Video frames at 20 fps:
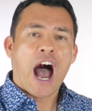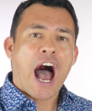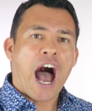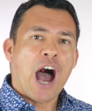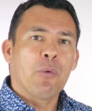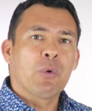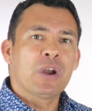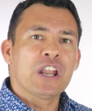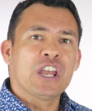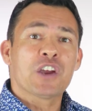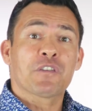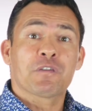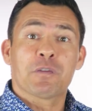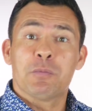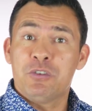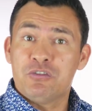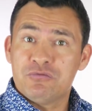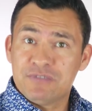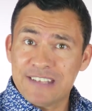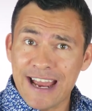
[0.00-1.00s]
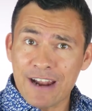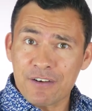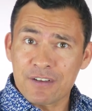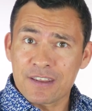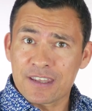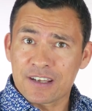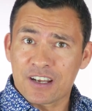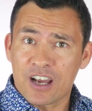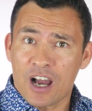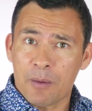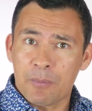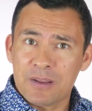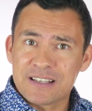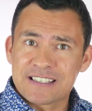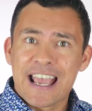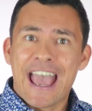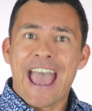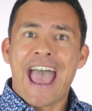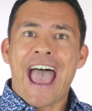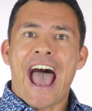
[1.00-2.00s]
I want to hear from you down in the
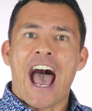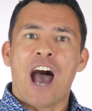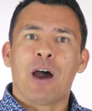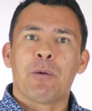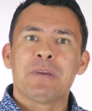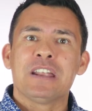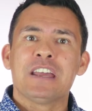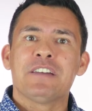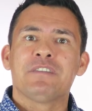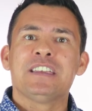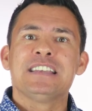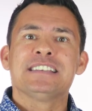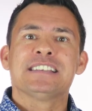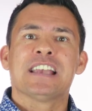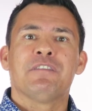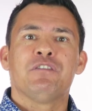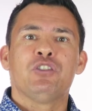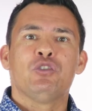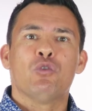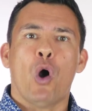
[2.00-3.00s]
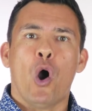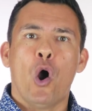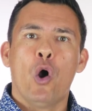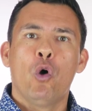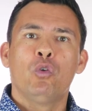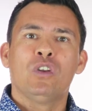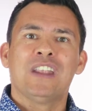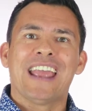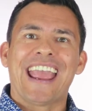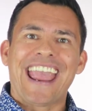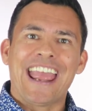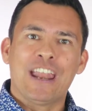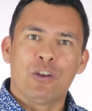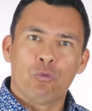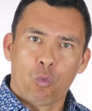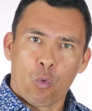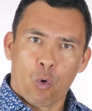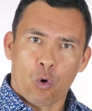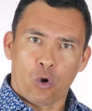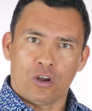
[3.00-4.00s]
comments how many of these have you owned
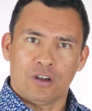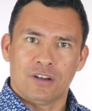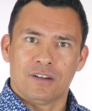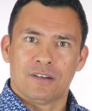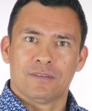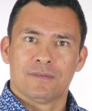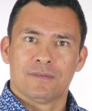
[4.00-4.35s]
and worn?